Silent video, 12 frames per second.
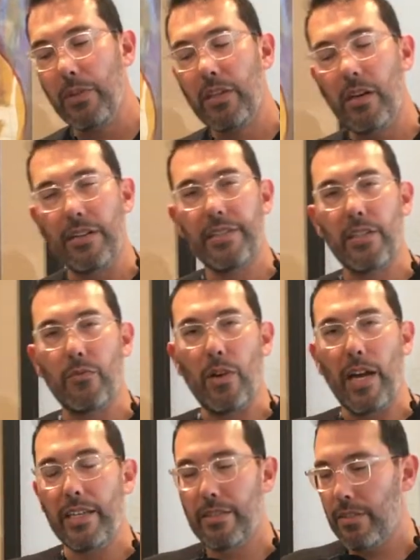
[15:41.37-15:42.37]
constant
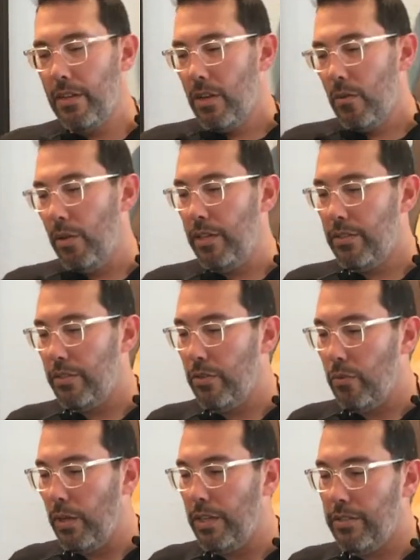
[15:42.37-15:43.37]
rights. 1, 2,
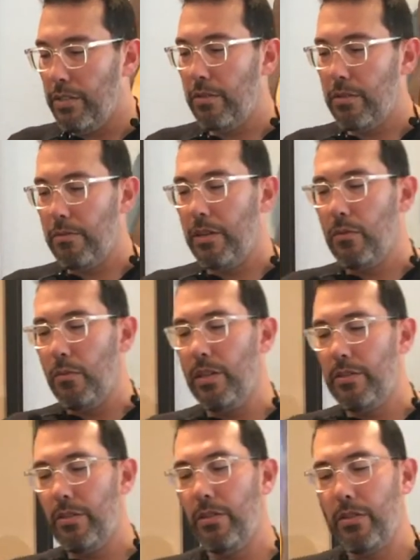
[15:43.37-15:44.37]
1, 2, 3, 1,
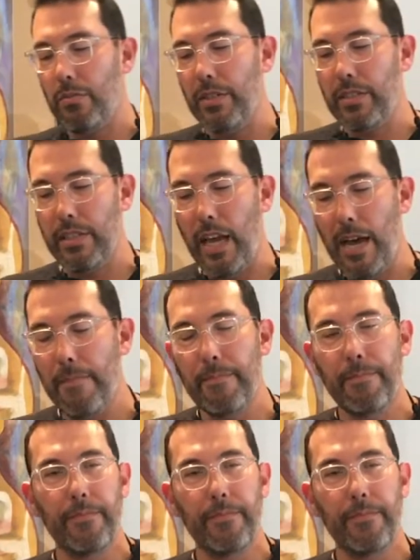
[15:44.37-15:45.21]
2, 3, stop.